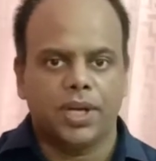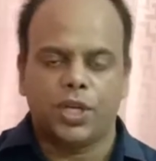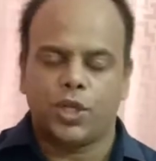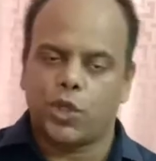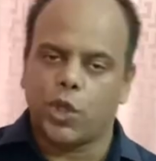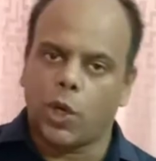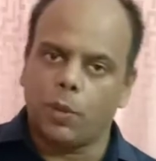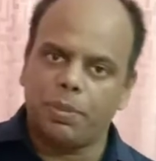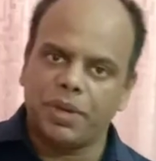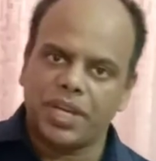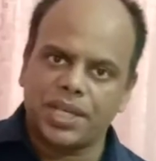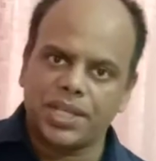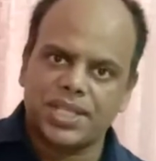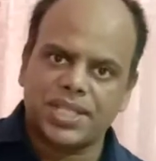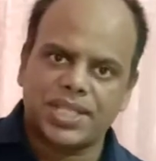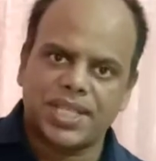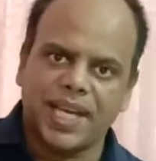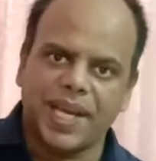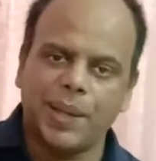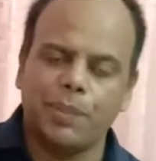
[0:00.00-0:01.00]
Topic is
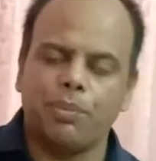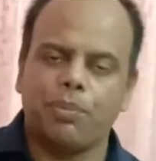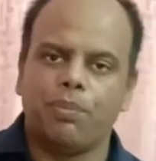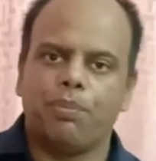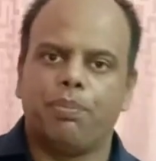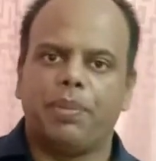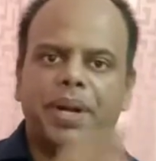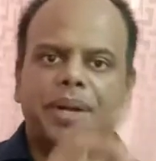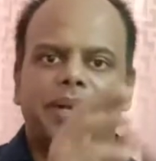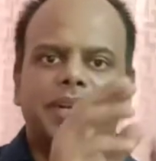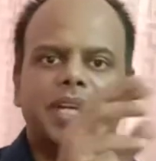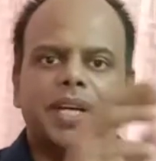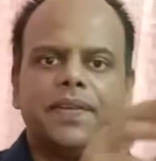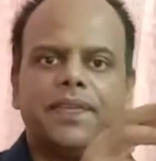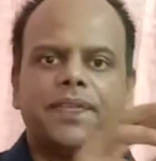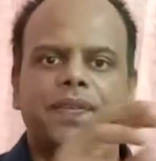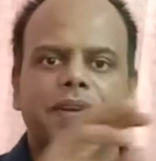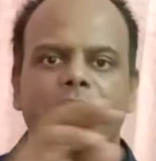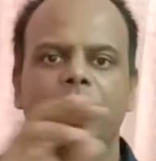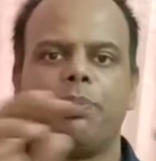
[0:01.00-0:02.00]
same, but
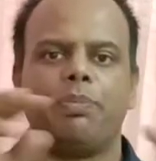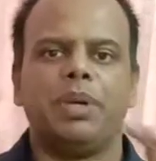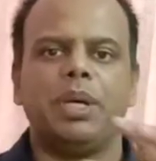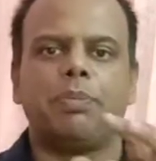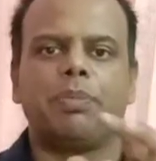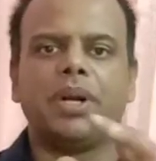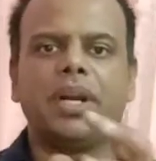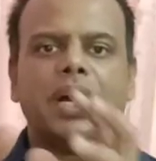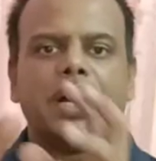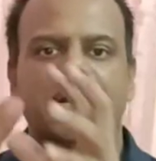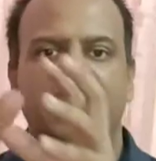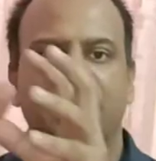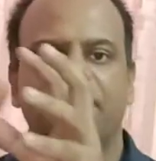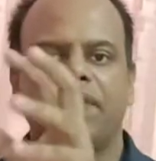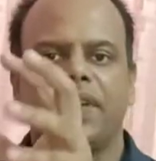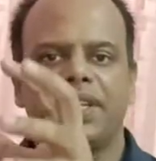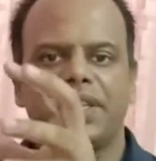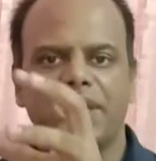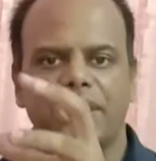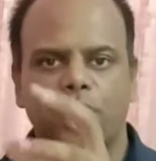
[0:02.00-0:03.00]
different people are
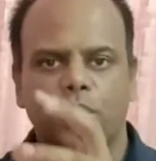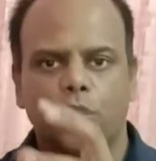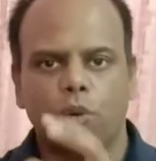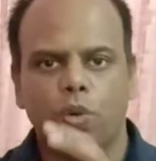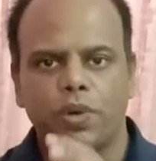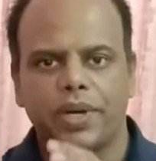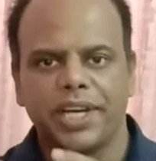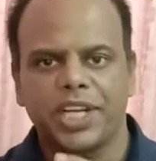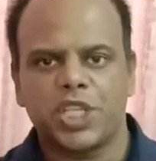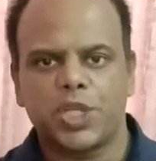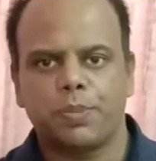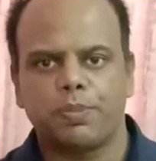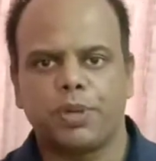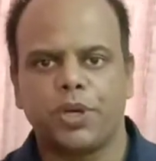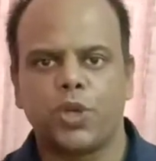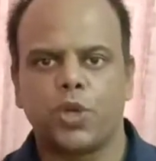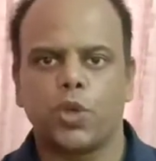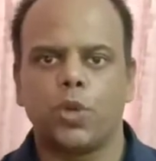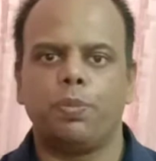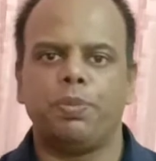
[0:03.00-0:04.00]
giving their own
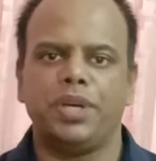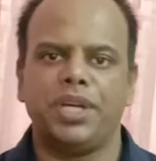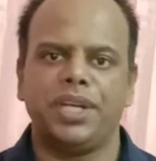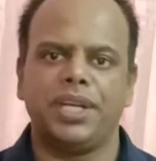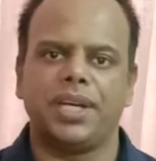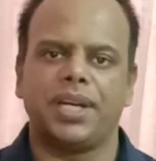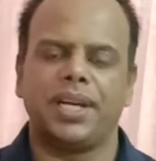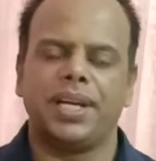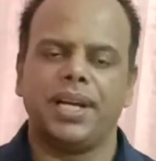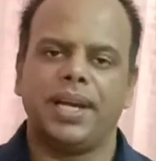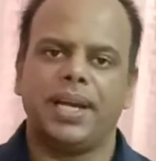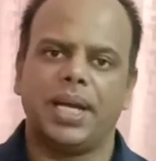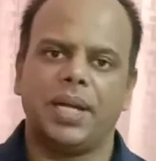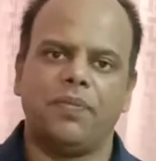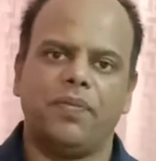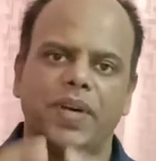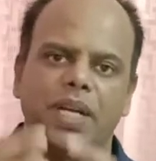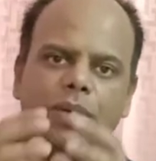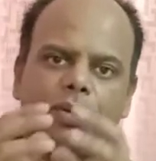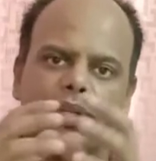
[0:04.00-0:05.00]
expert opinion,
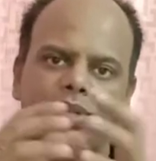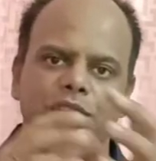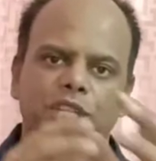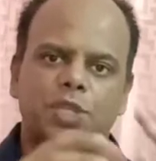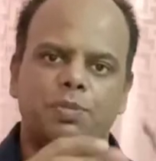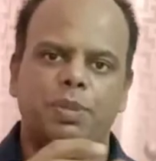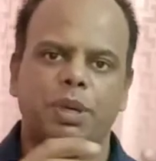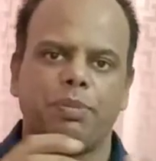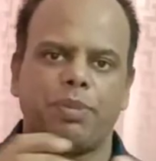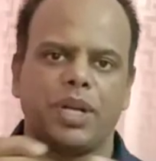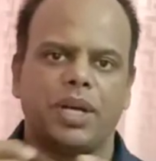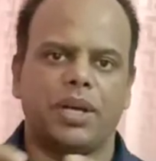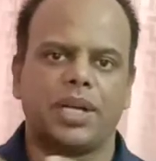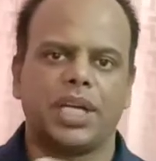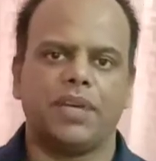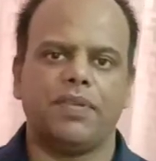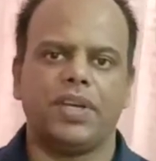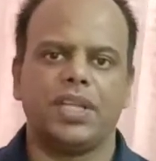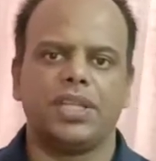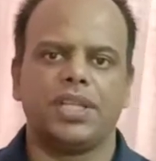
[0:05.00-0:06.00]
and whenever these people are
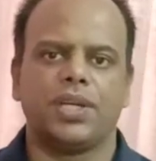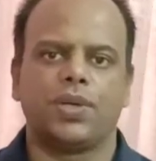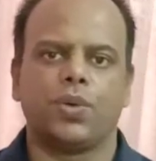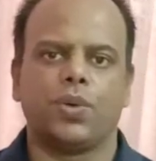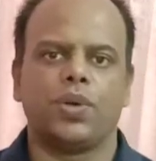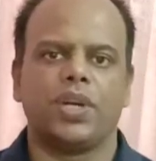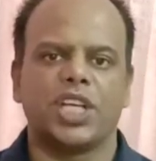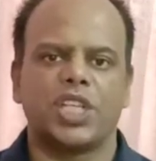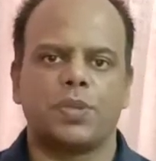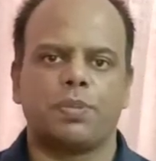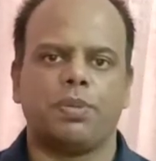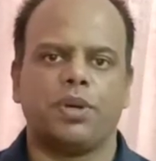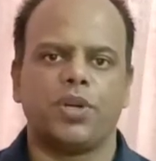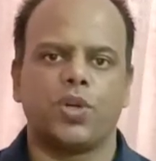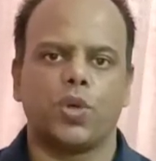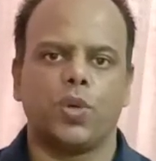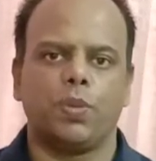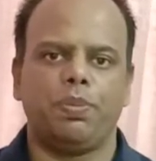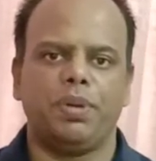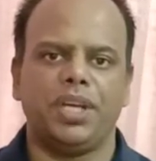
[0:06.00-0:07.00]
giving their own
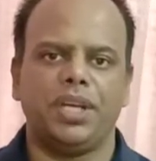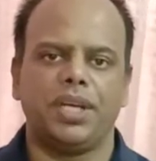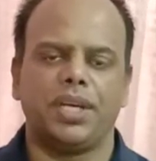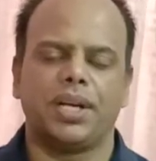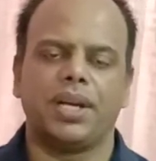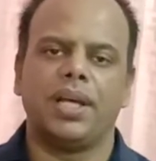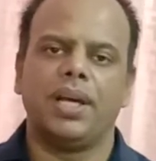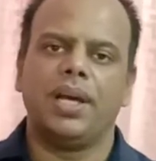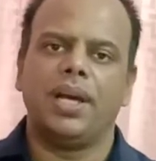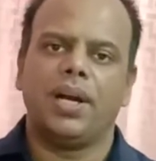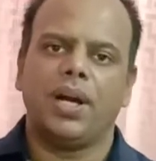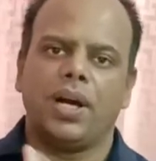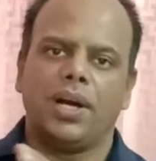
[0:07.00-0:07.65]
expert opinion,